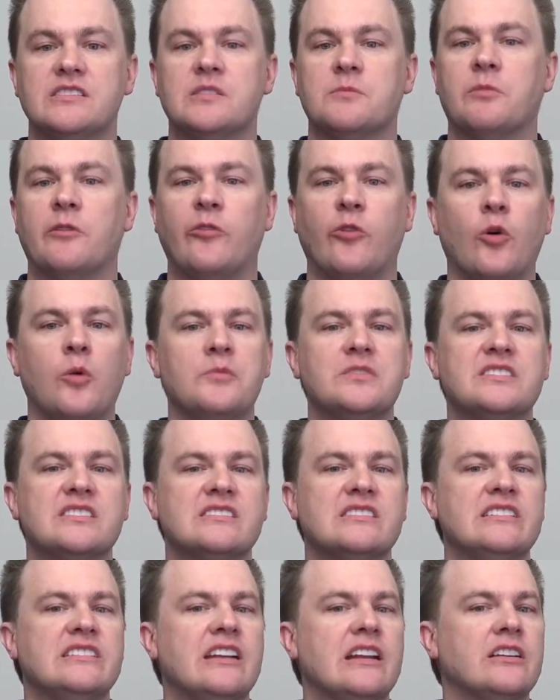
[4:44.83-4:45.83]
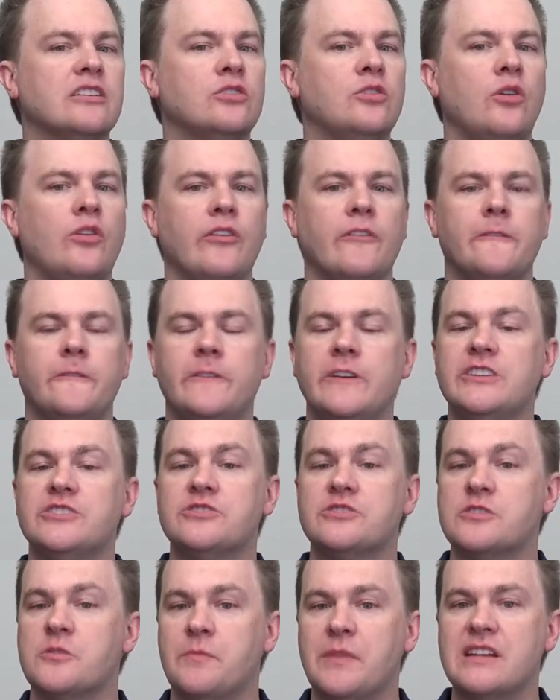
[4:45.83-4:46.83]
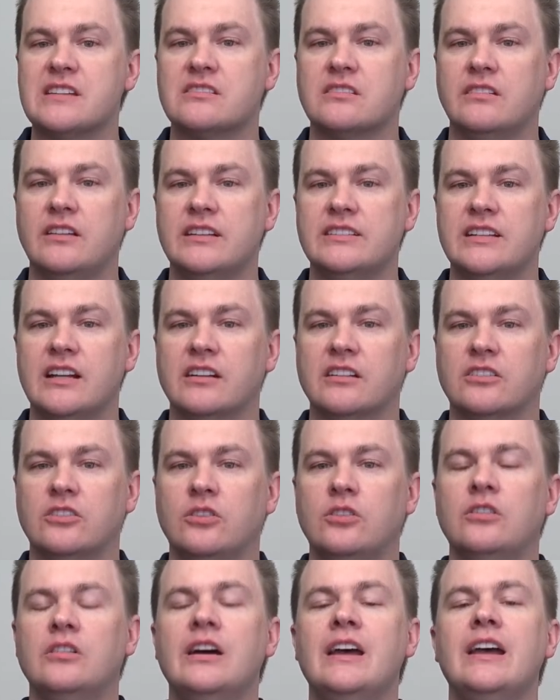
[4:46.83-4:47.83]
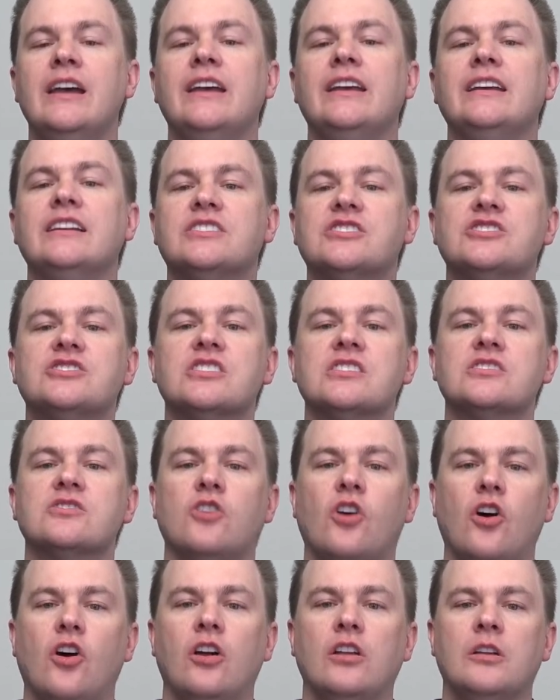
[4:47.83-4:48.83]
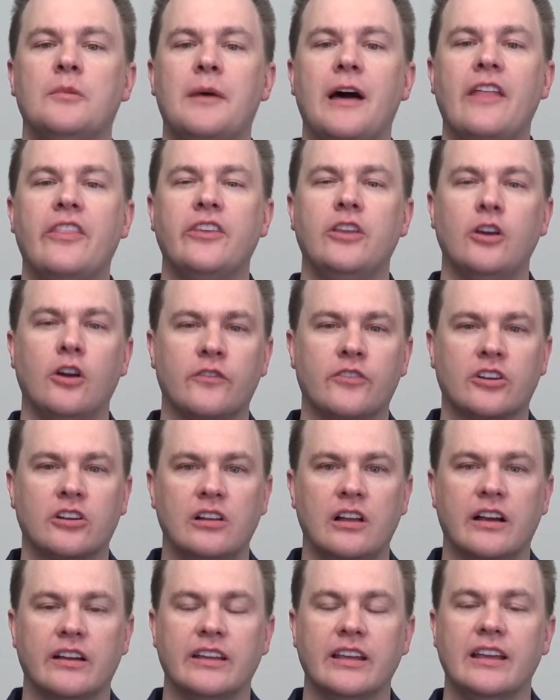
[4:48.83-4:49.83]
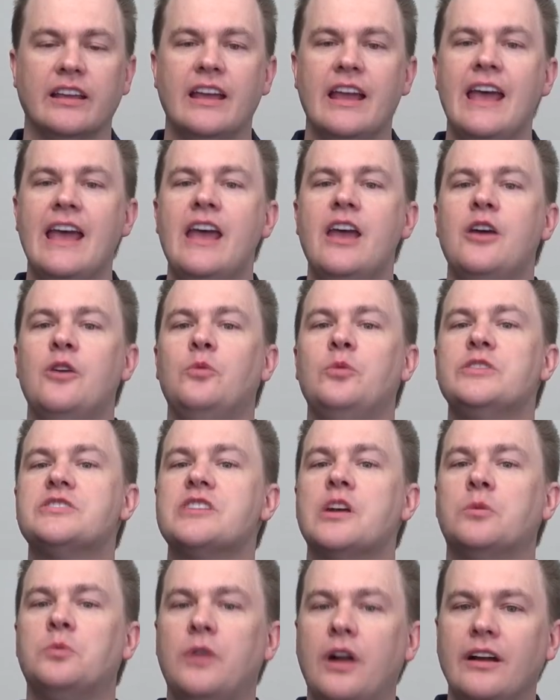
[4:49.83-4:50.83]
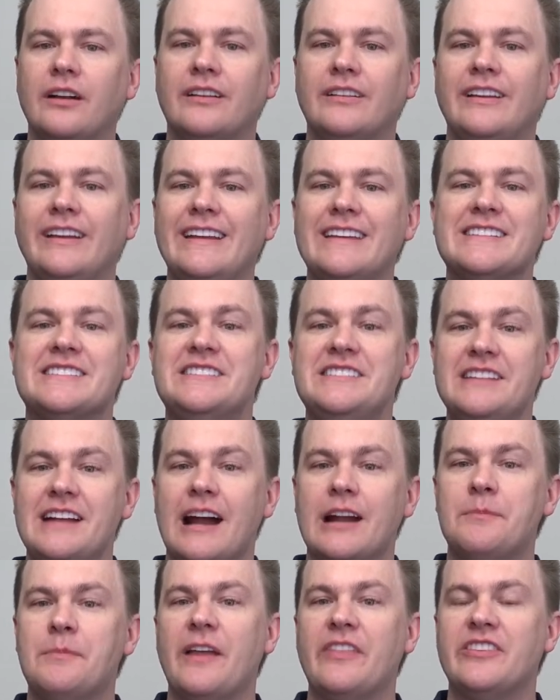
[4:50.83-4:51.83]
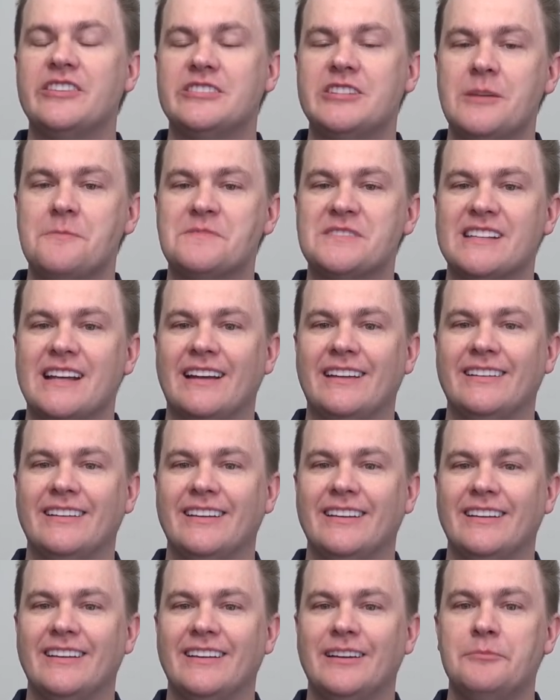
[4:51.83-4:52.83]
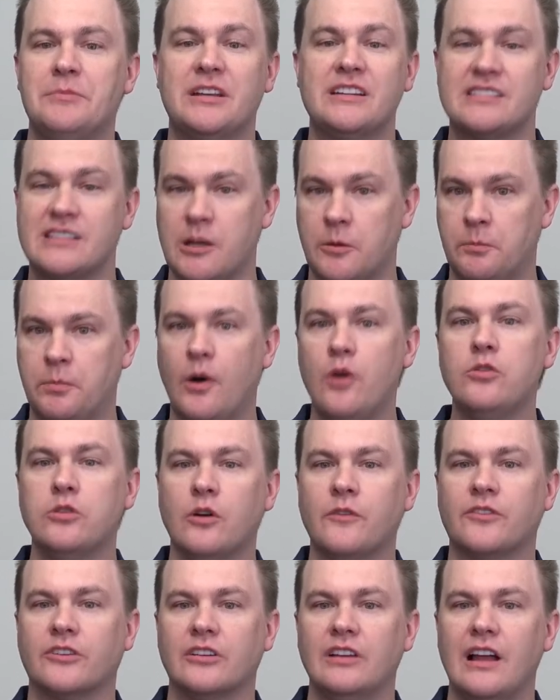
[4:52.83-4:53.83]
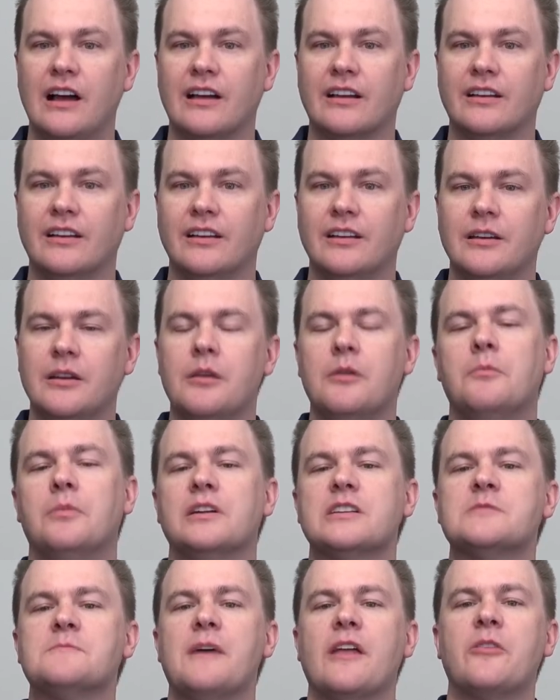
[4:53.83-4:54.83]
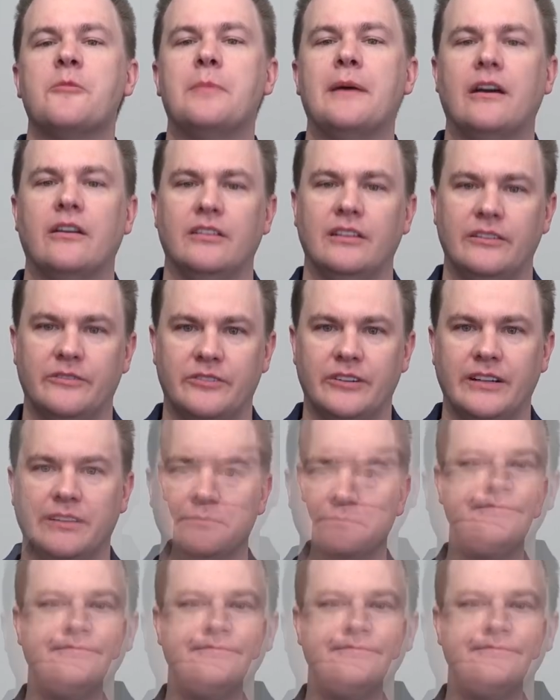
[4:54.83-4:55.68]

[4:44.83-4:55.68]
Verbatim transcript: The performance is identical. The features are basically identical. It's just all about the overclocking, which ironically is not about the chipset because they'll both overclock, but it's about the power delivery.